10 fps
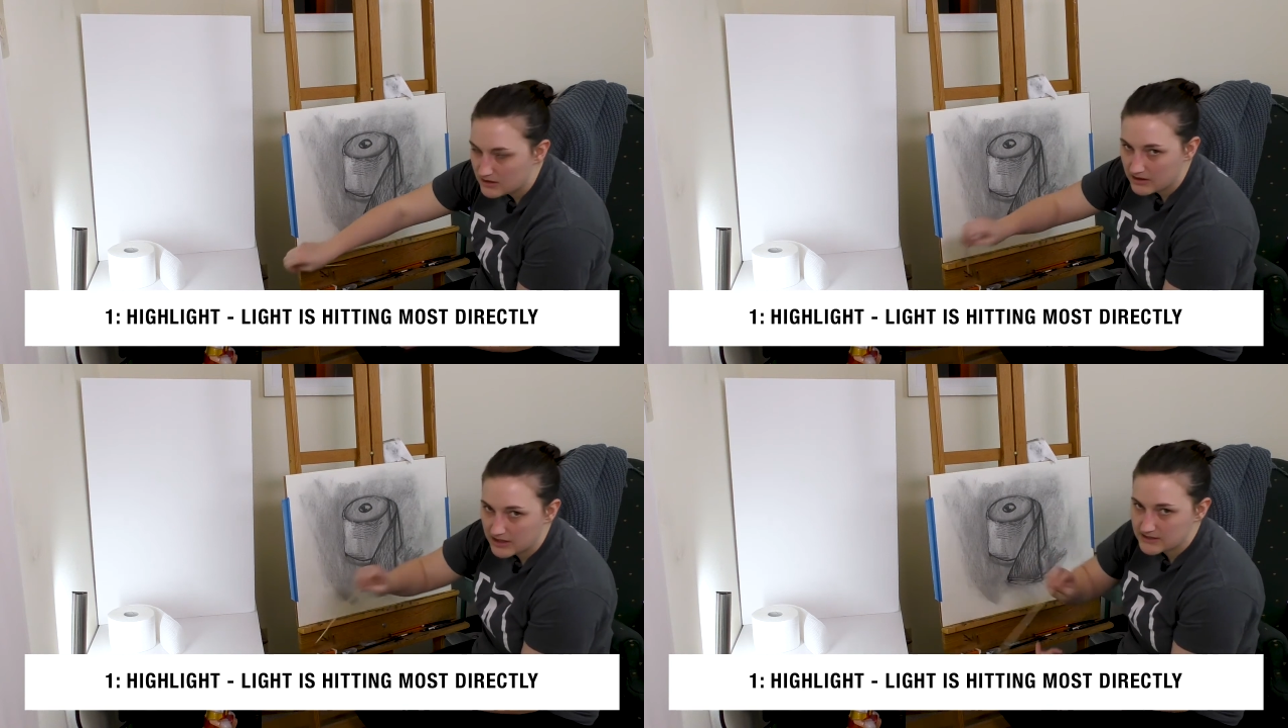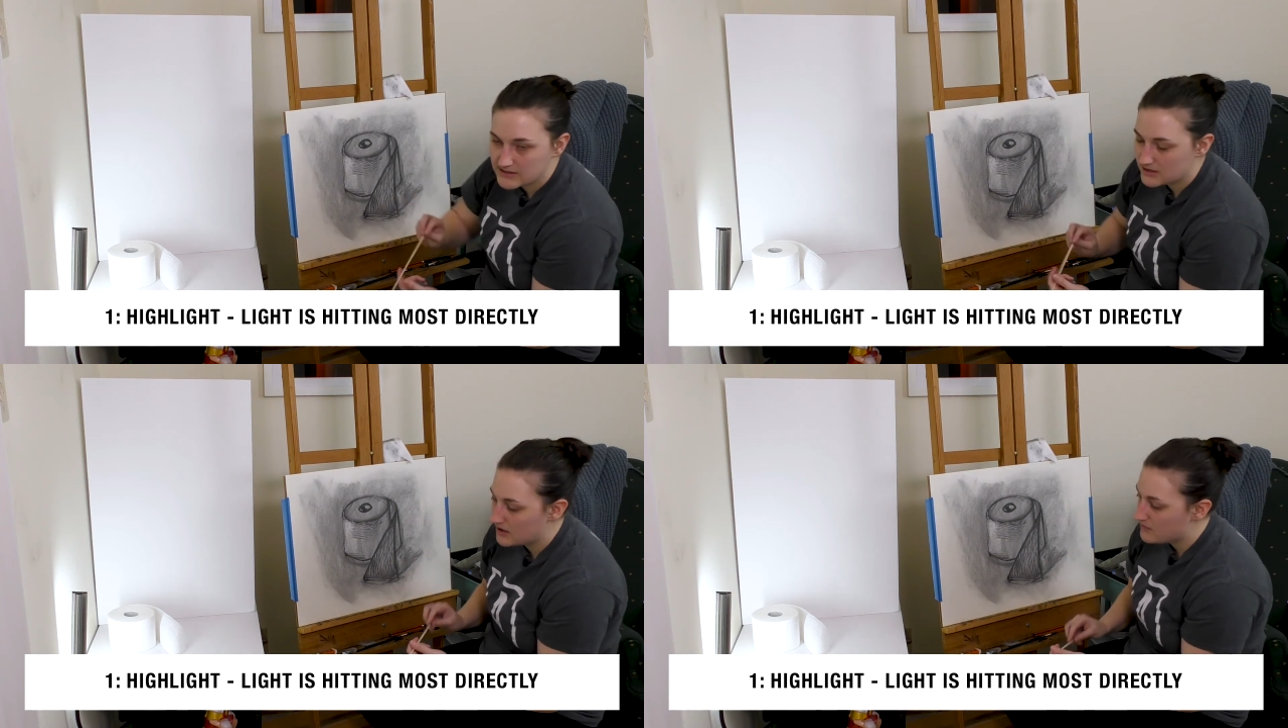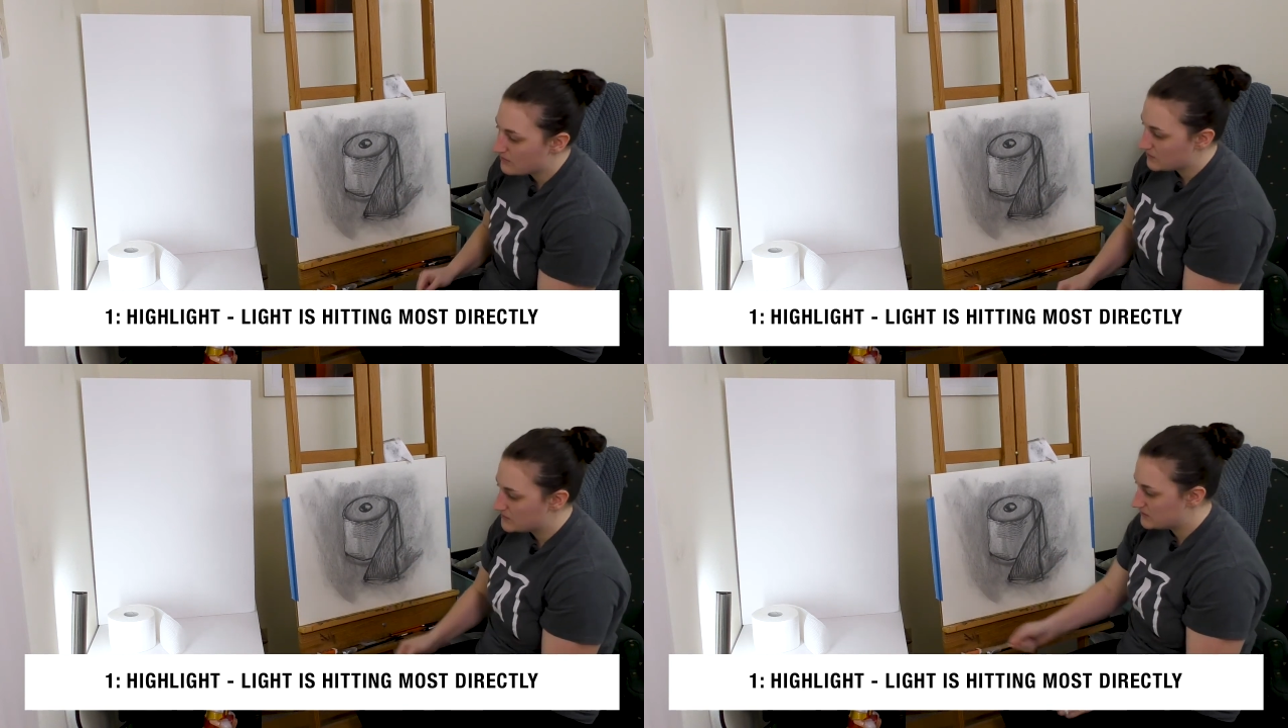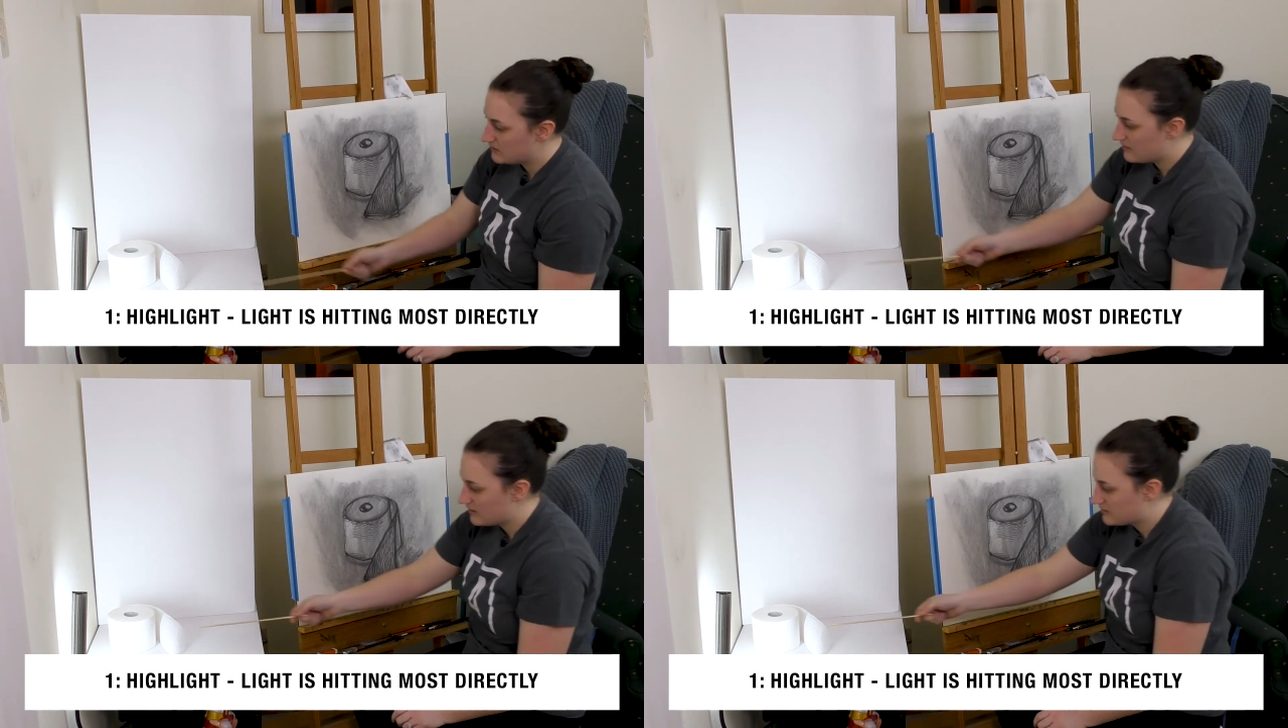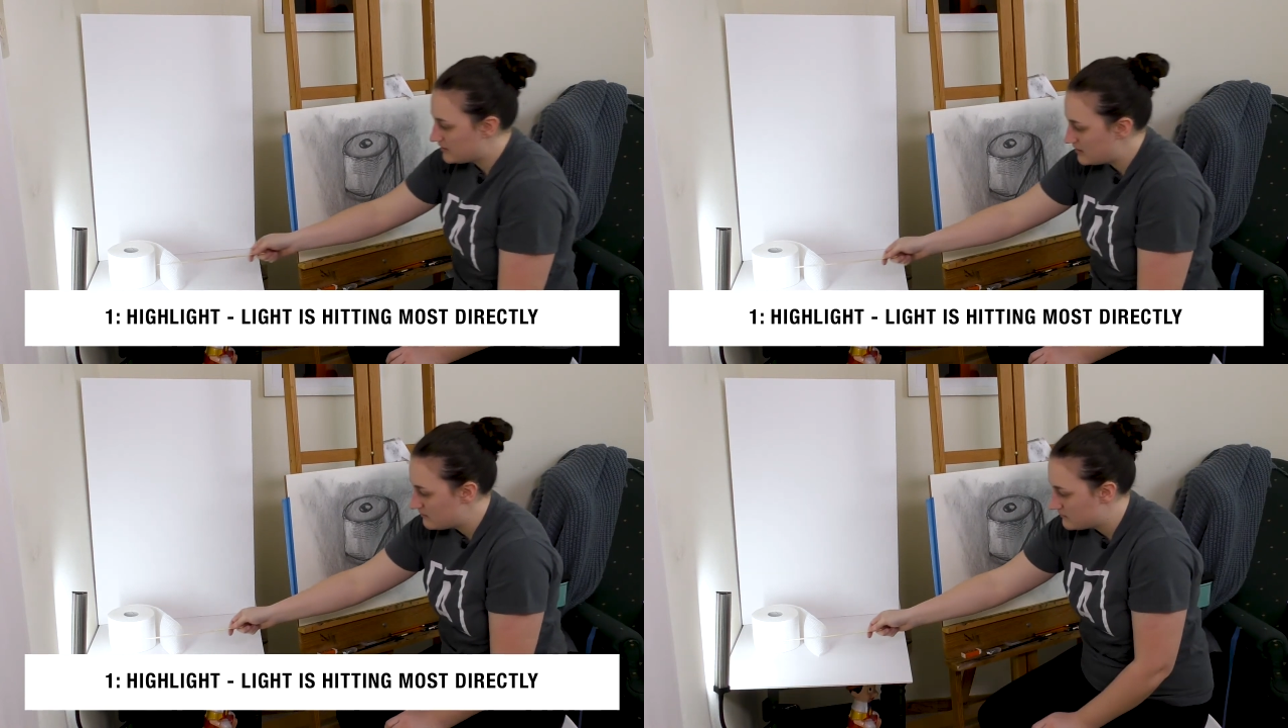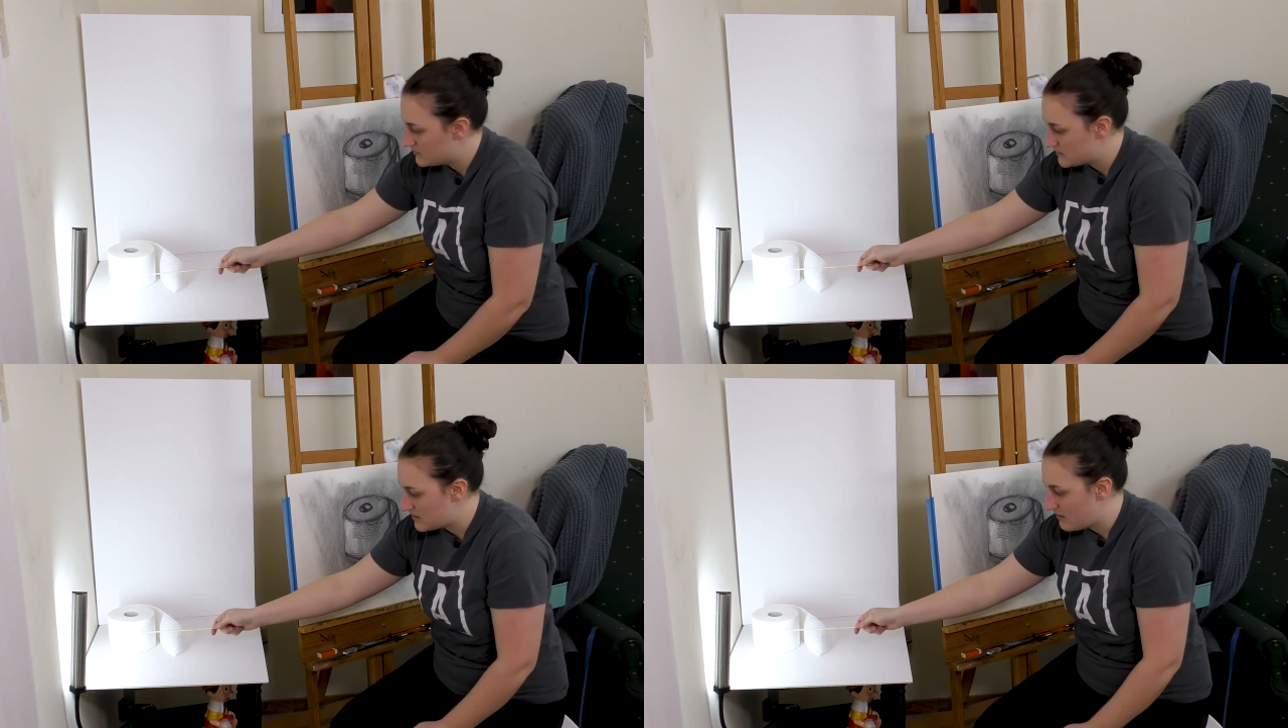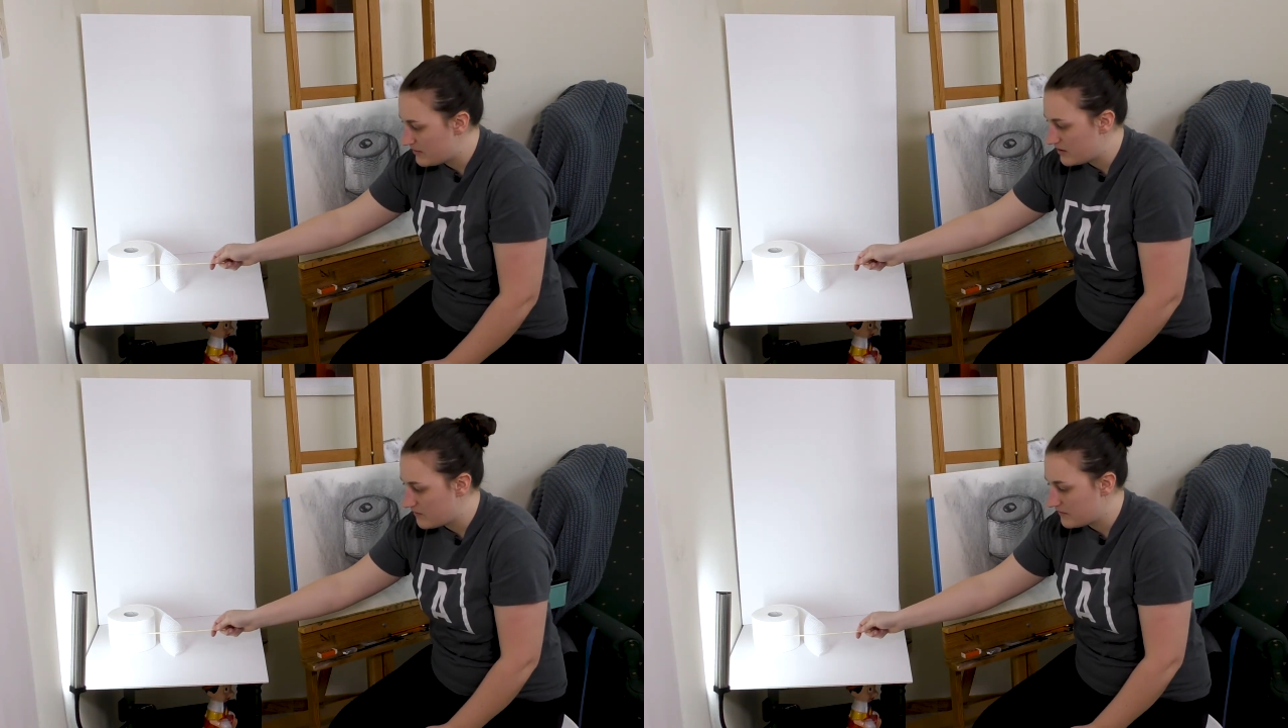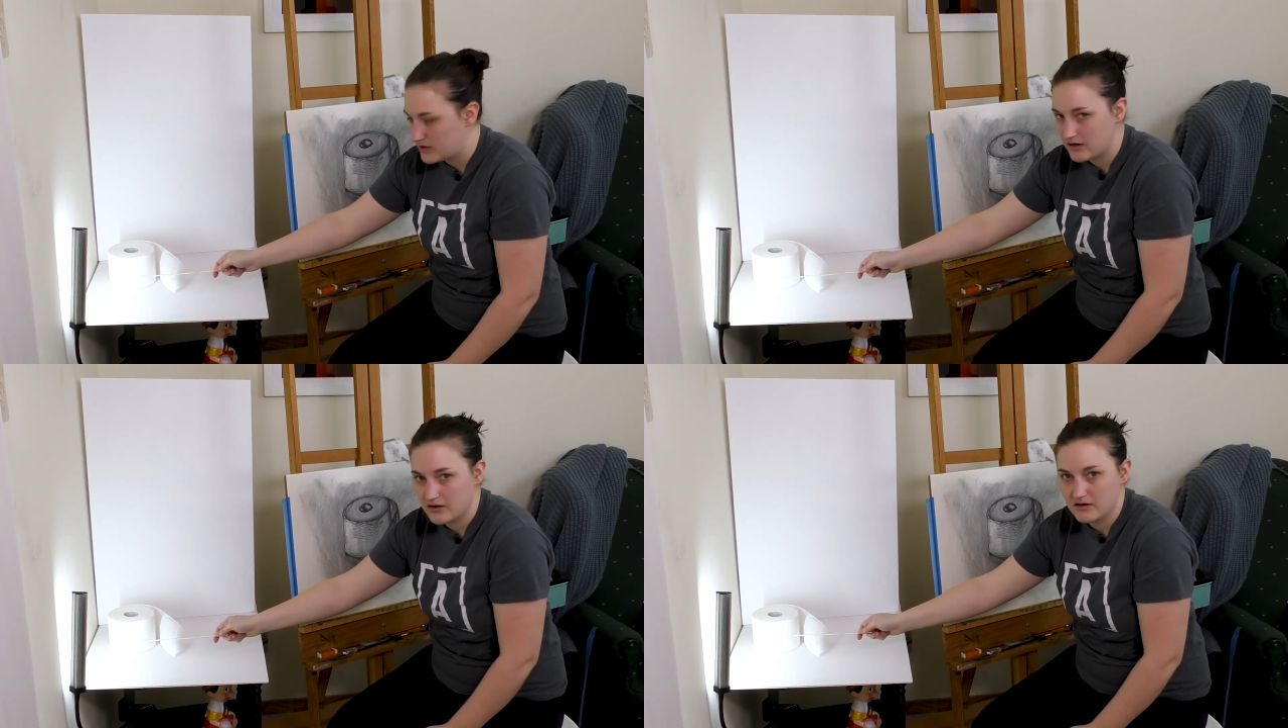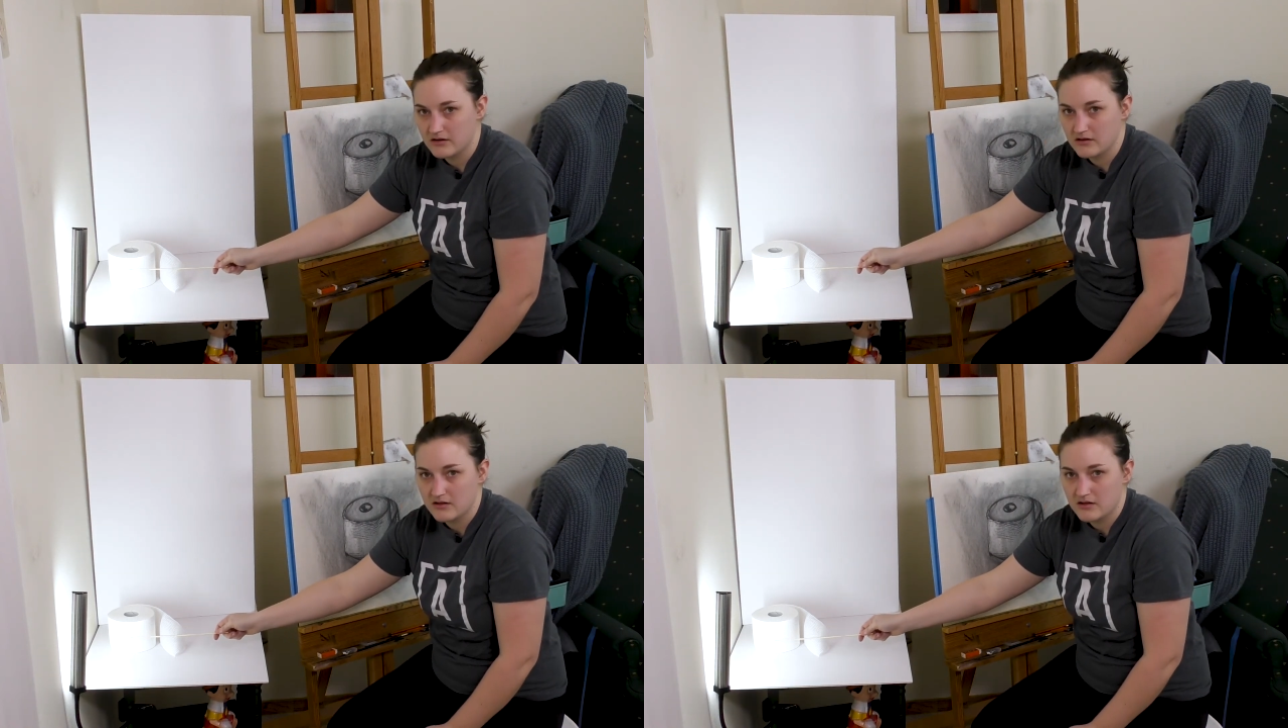The light is hitting it most directly, which is happening over here.